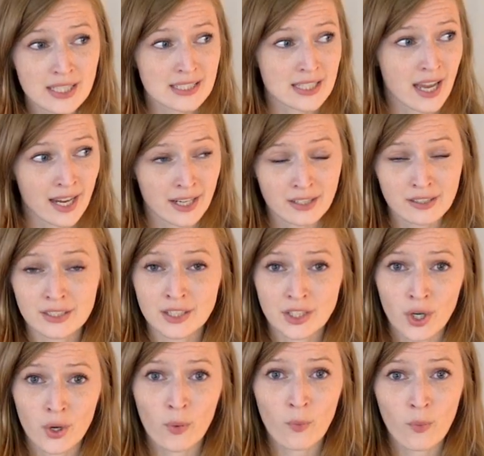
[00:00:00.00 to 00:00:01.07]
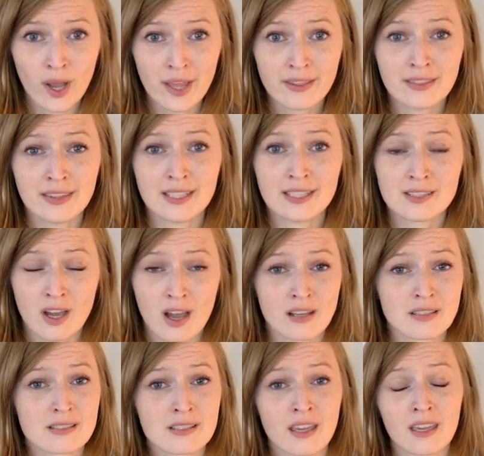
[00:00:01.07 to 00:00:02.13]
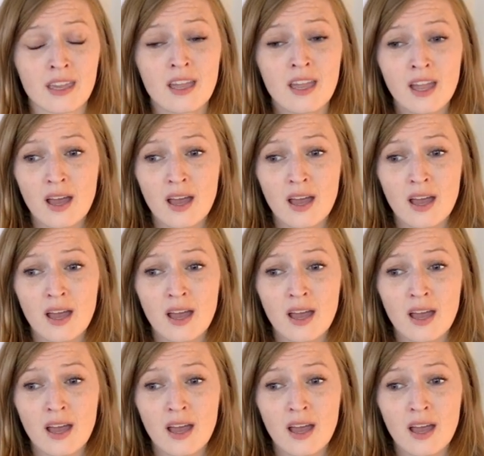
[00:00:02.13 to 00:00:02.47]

entirely know what the toxic